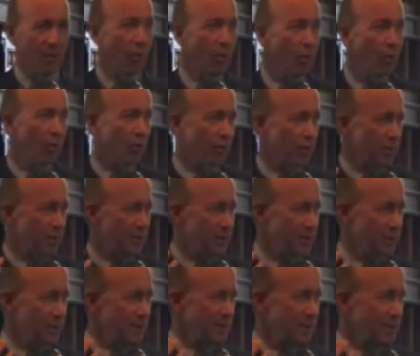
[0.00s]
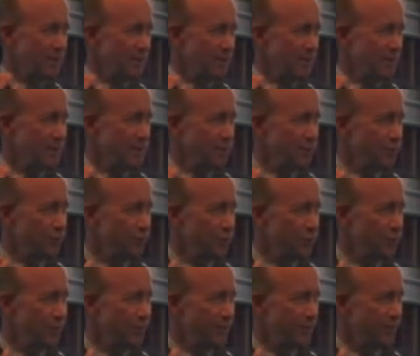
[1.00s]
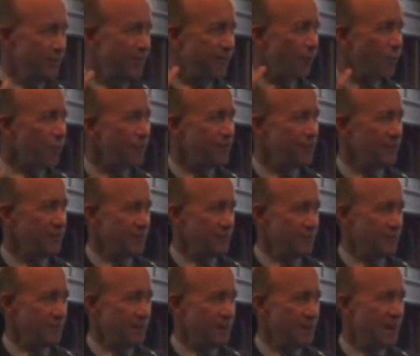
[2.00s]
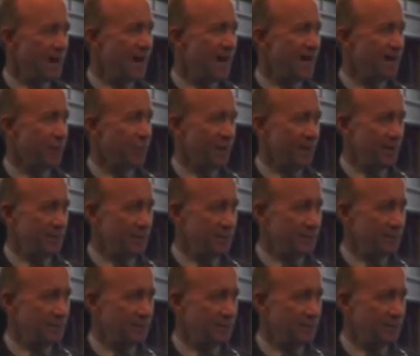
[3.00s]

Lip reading: or to forfeit the high ground